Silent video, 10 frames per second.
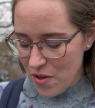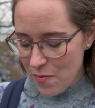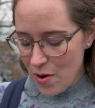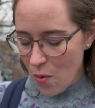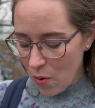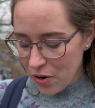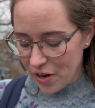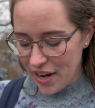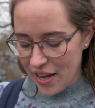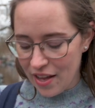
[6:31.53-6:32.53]
we've been
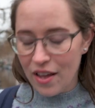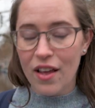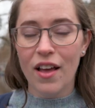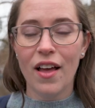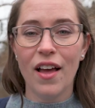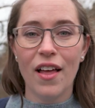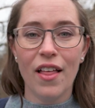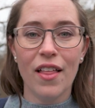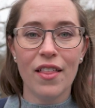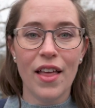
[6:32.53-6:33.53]
ordering
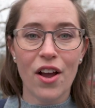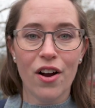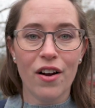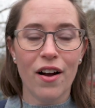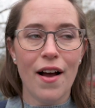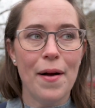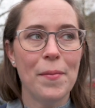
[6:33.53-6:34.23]
their